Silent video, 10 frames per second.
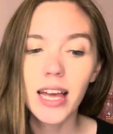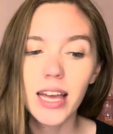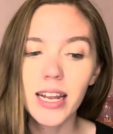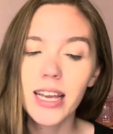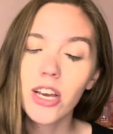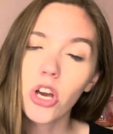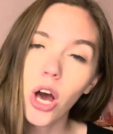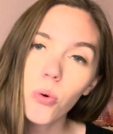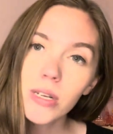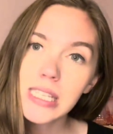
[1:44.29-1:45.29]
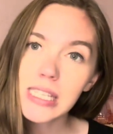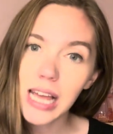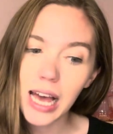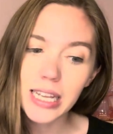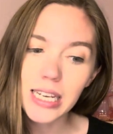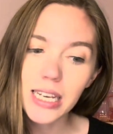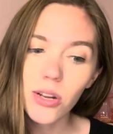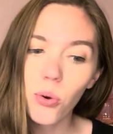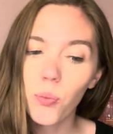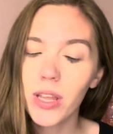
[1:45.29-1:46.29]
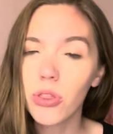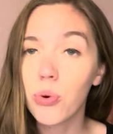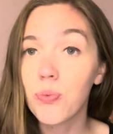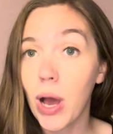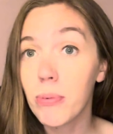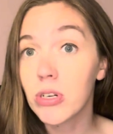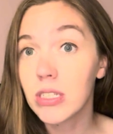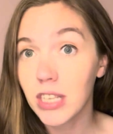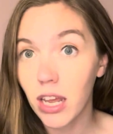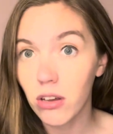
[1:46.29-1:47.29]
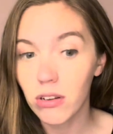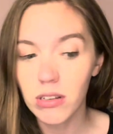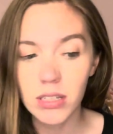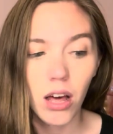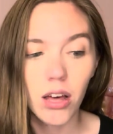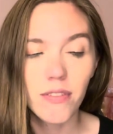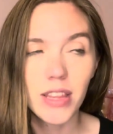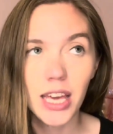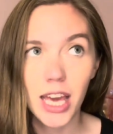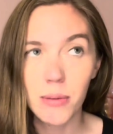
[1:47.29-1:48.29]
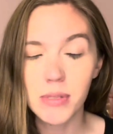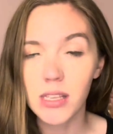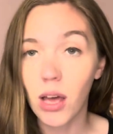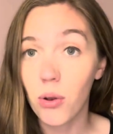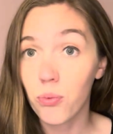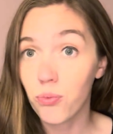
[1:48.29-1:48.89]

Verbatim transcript: and it coincided with the rubber cycle of the Amazon